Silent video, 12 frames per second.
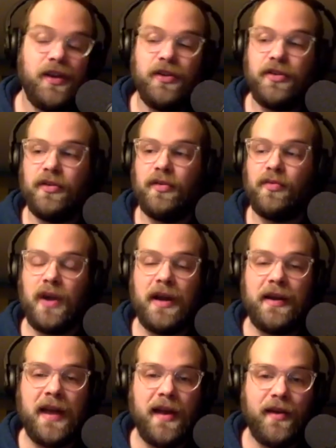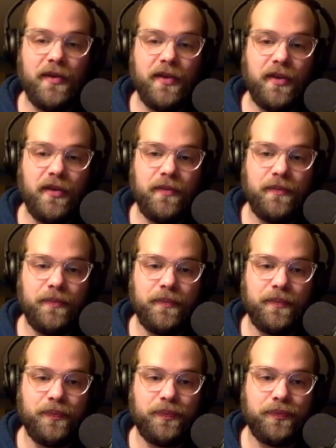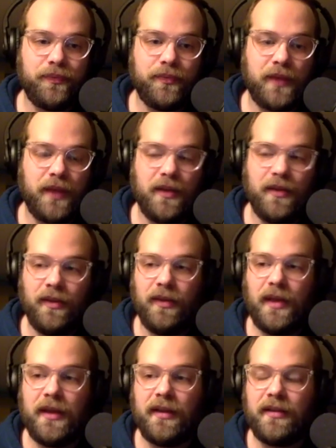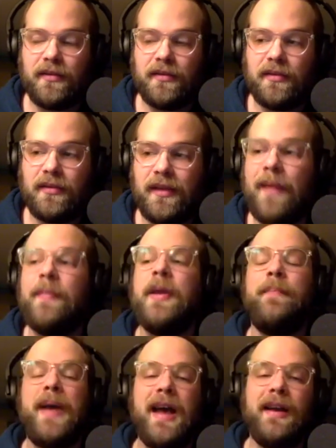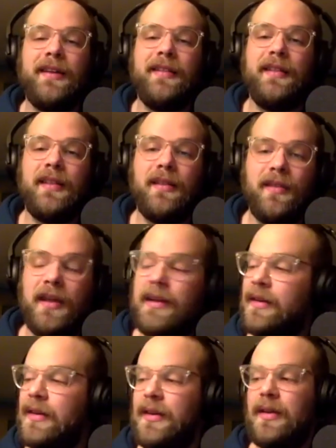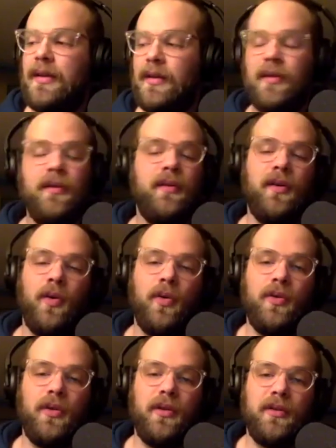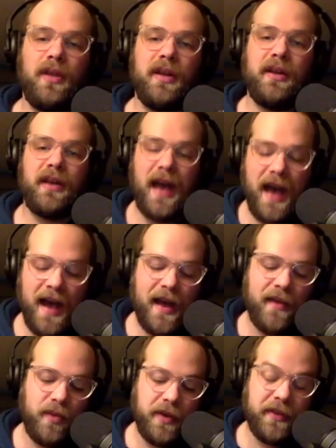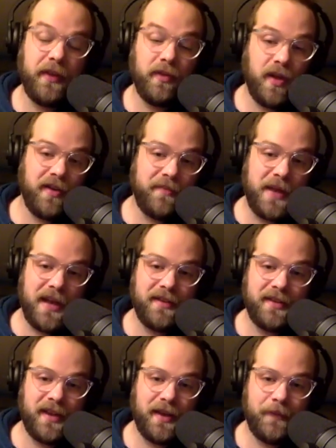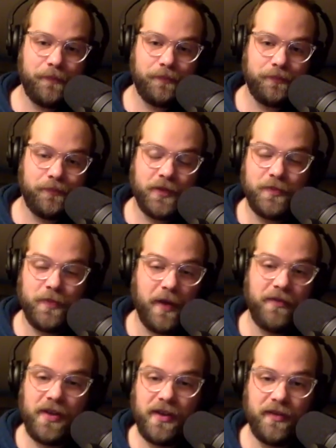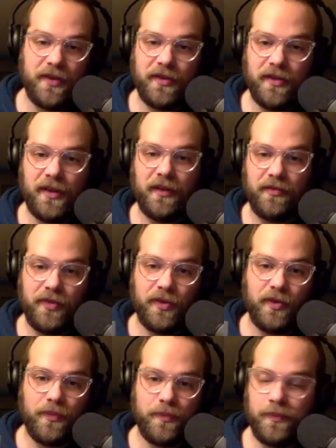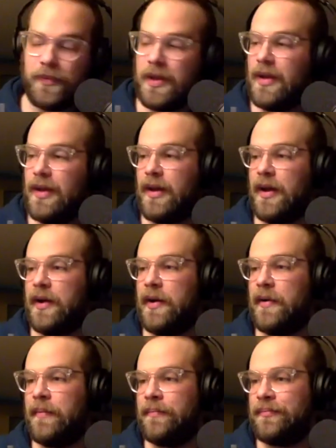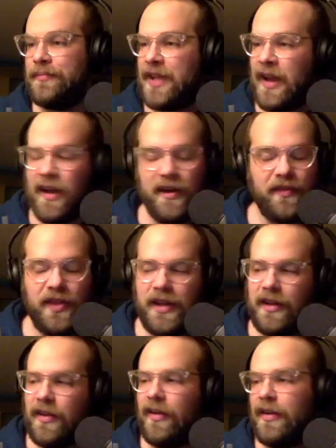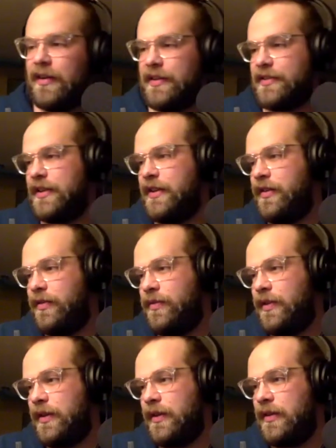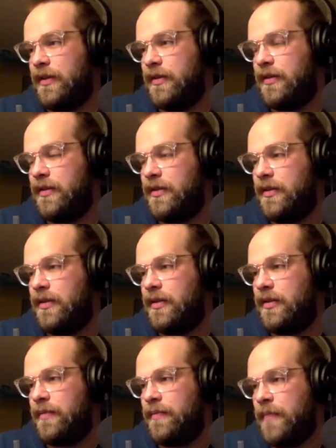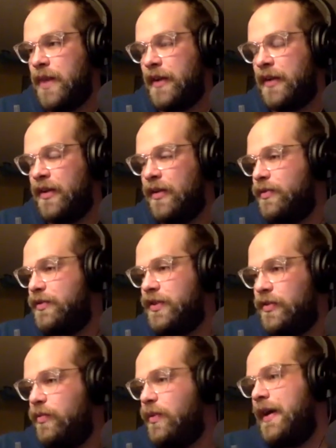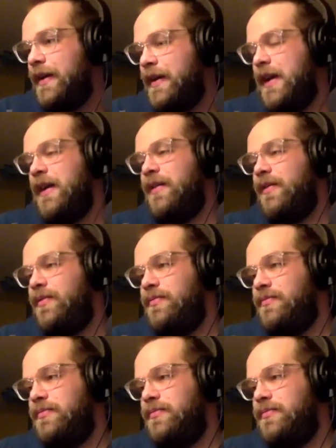dude, right now, dude, like, I mean, back in the, like, old, like, I really love pad thai. It's my favorite, like, food. Kind of like, honestly, dude, like, my go-to right now